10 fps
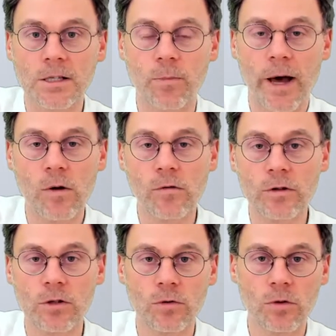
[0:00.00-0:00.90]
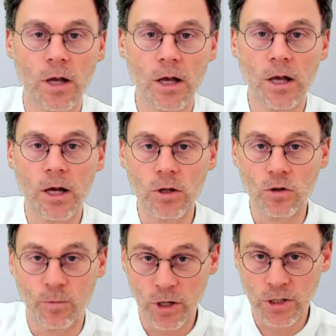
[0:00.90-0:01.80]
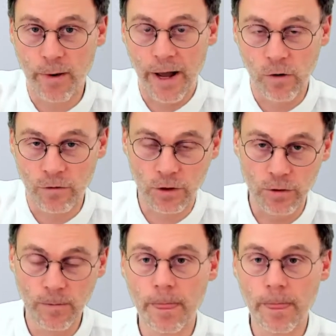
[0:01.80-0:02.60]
pi over 2 to plus pi over 2. In